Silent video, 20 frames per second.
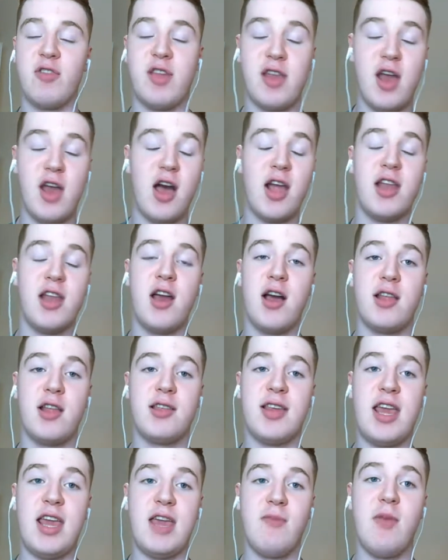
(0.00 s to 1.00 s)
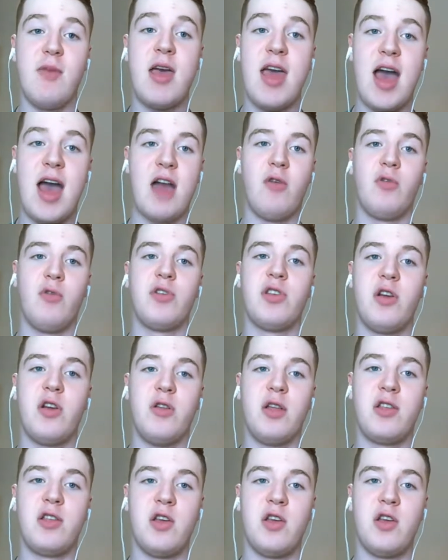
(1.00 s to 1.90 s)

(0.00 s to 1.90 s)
the '99 team and also the